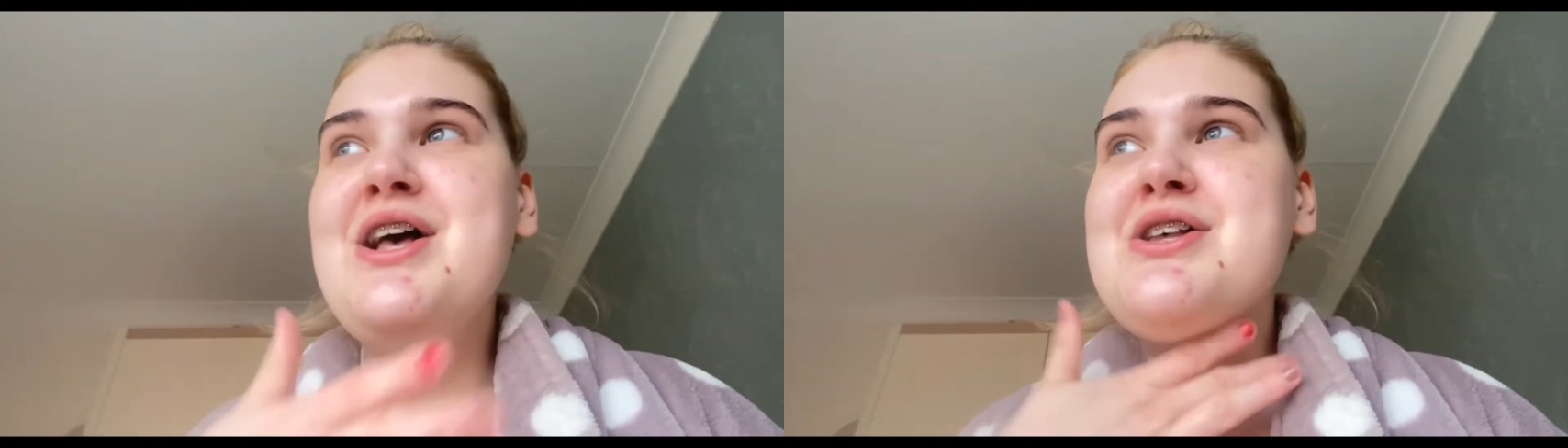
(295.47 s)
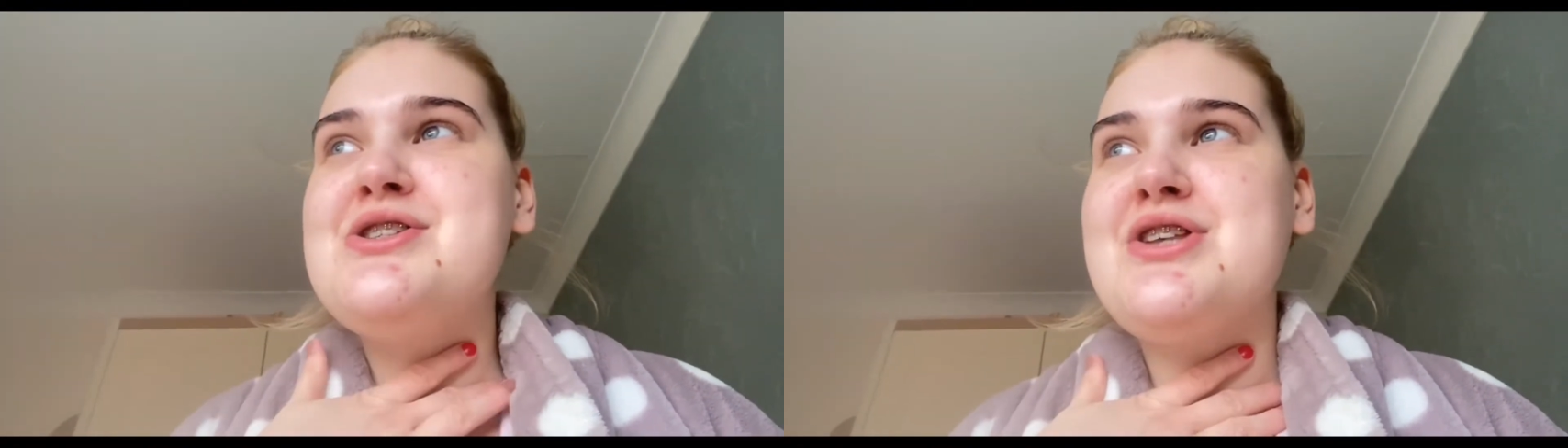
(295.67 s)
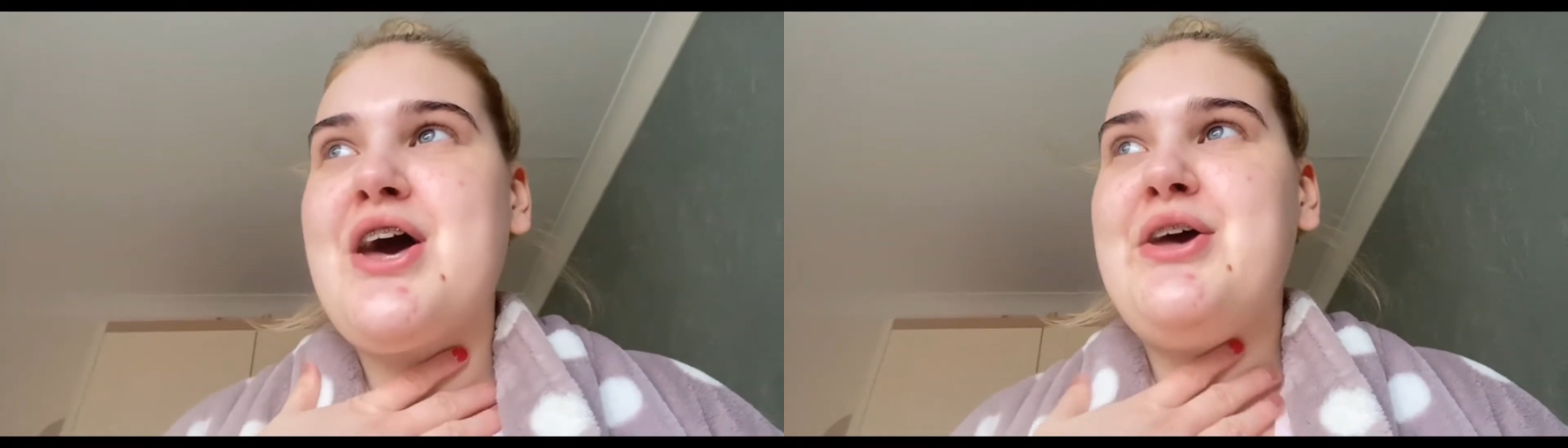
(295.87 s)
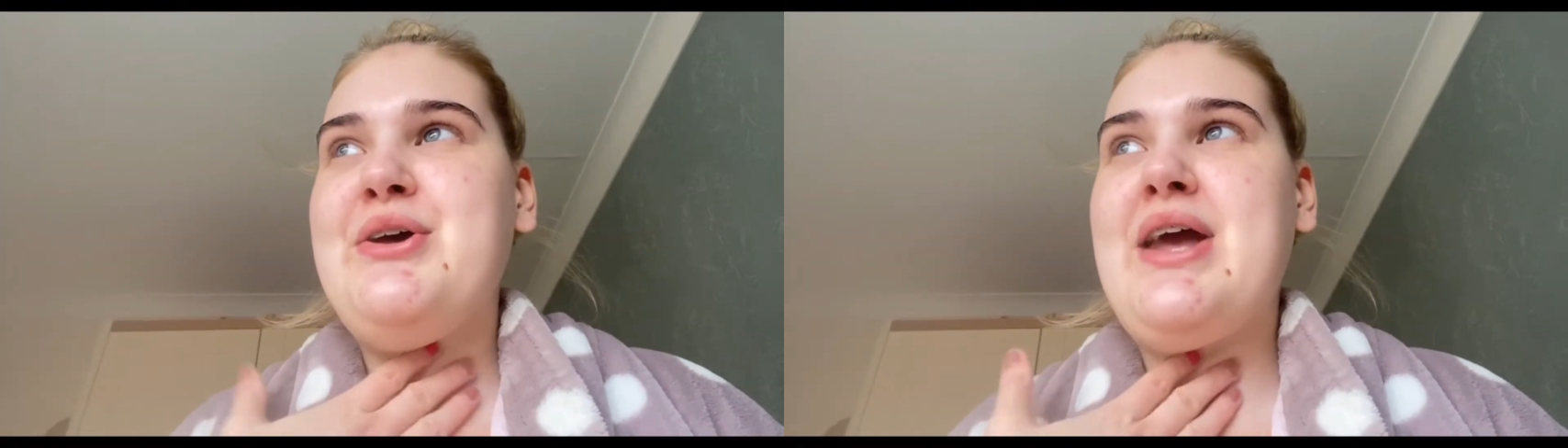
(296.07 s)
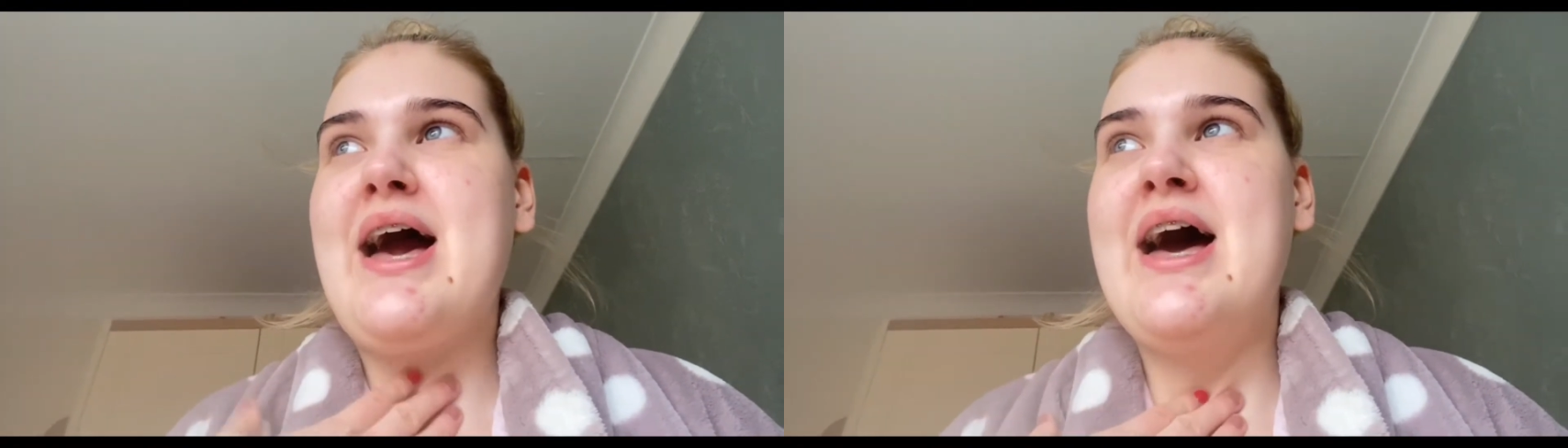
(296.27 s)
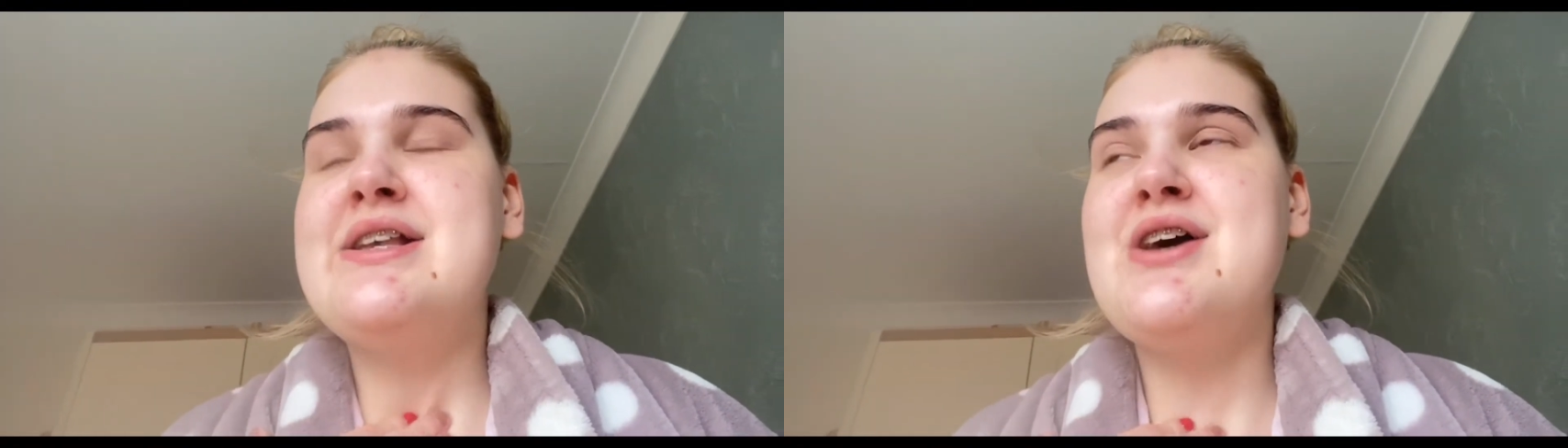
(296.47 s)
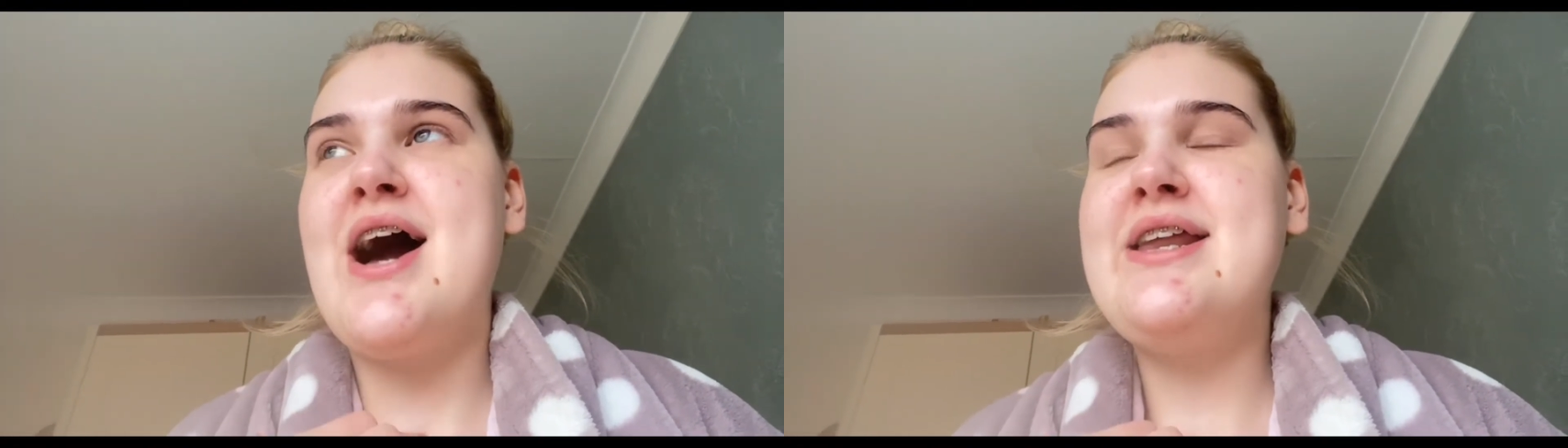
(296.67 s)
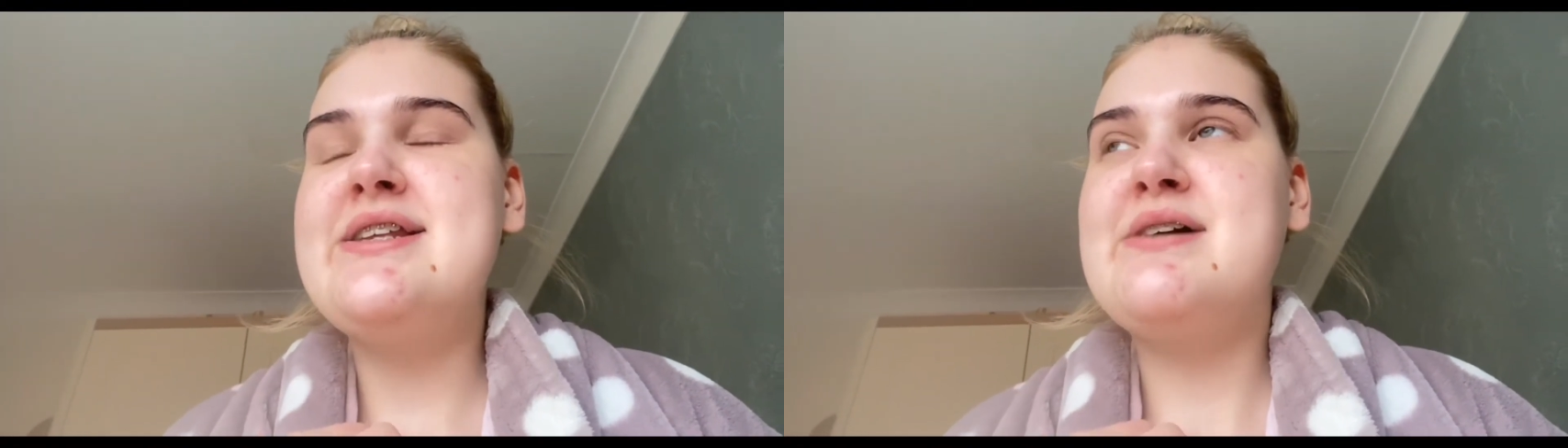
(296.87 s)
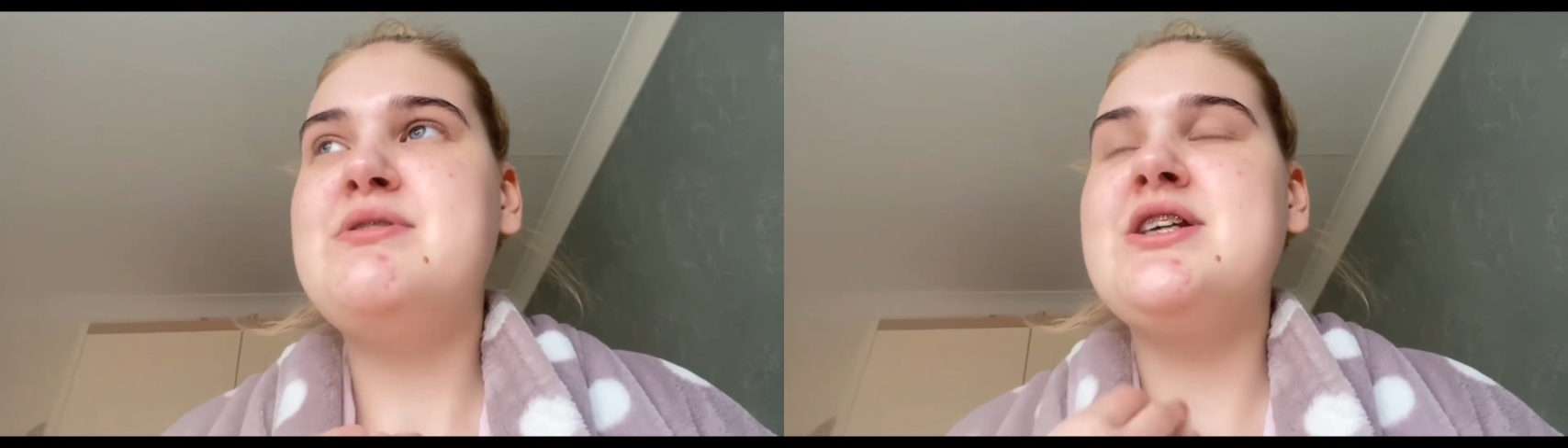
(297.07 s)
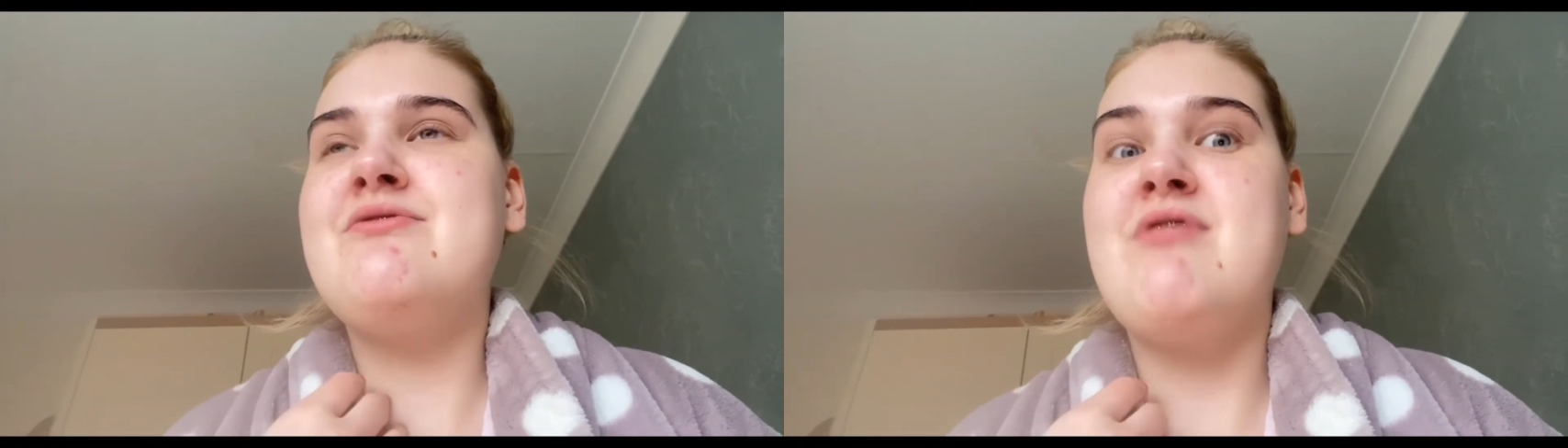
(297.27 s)
So yeah, so I need to get
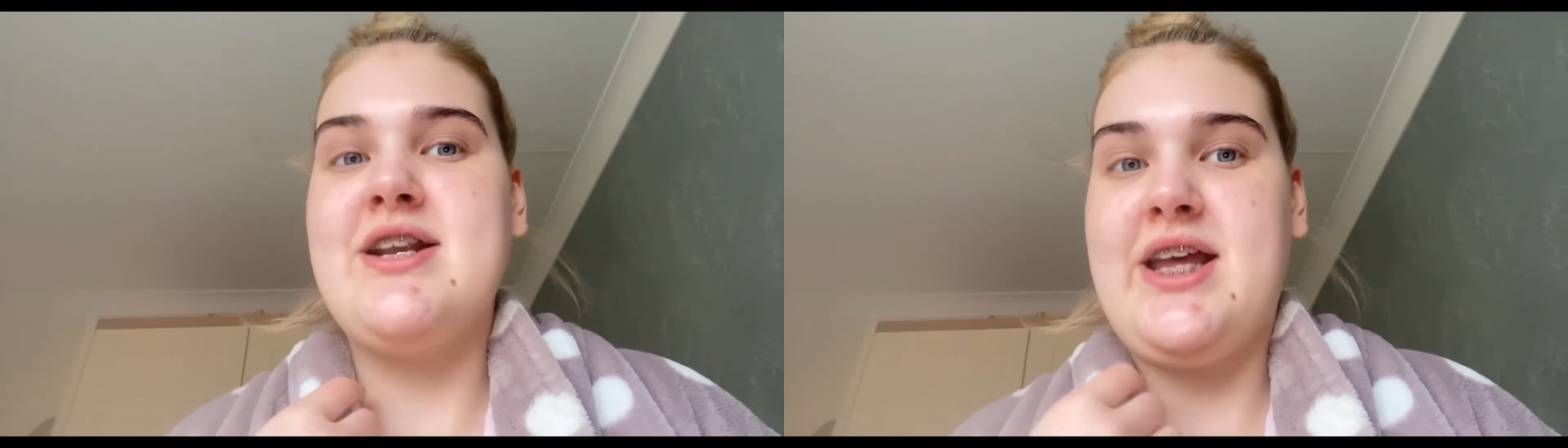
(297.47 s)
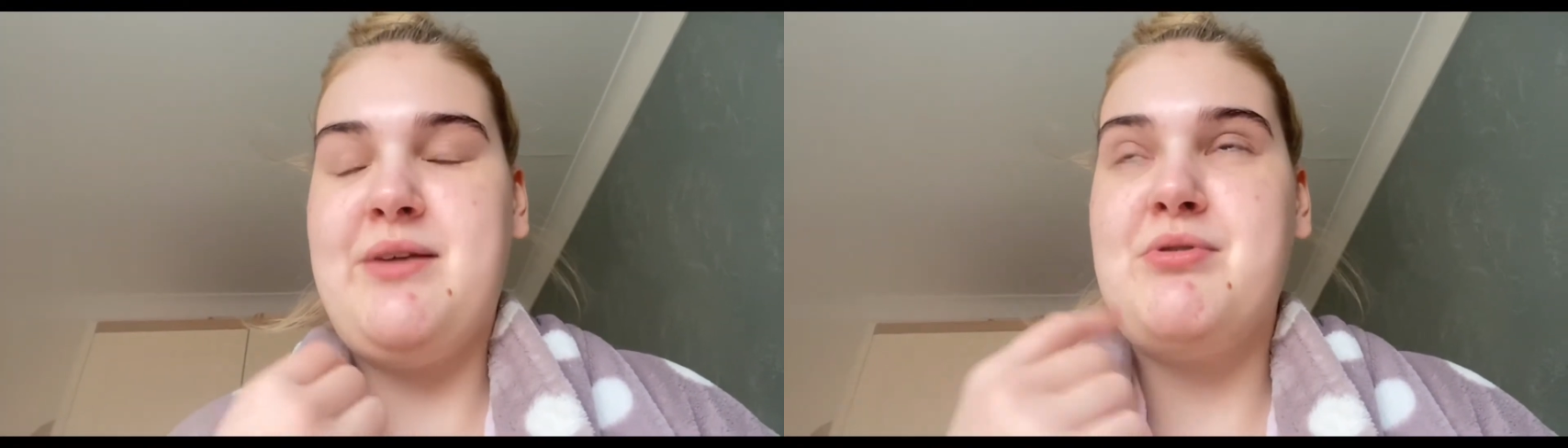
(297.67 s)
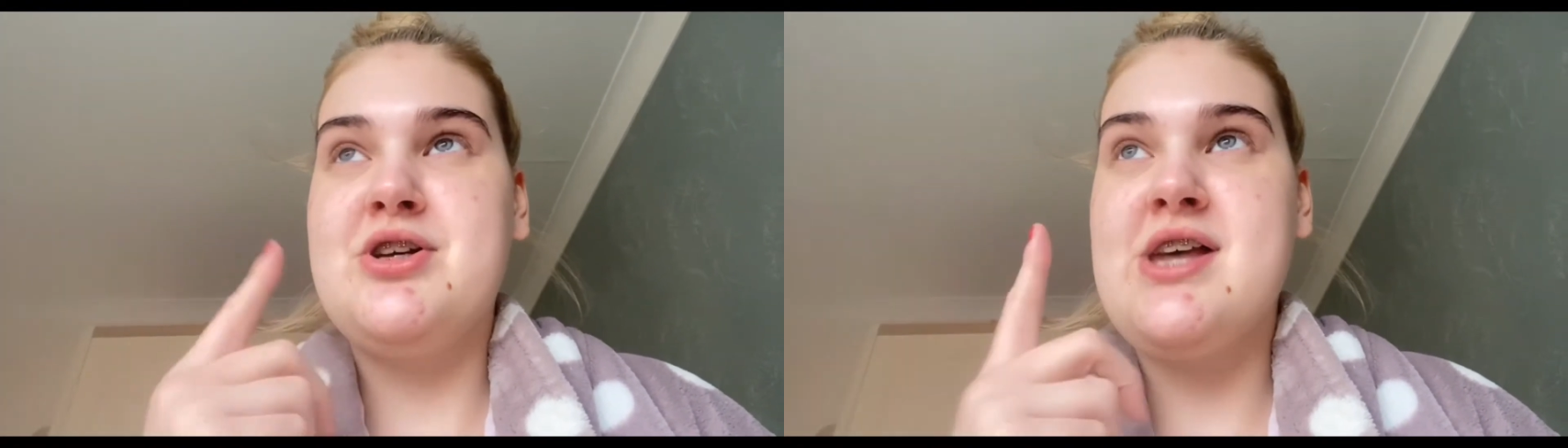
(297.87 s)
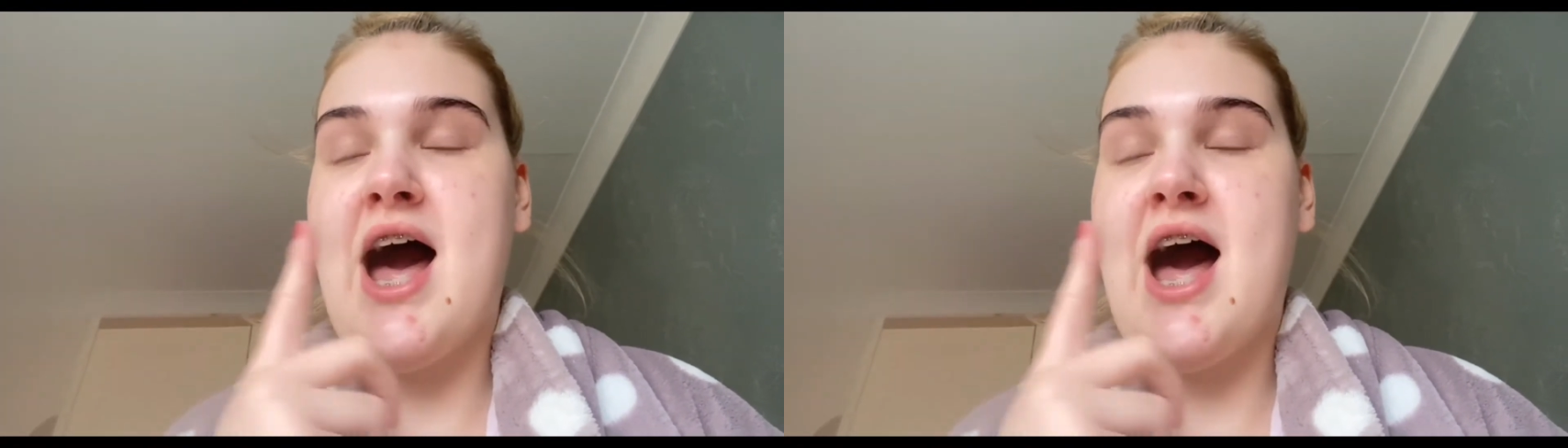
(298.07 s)
myself ready because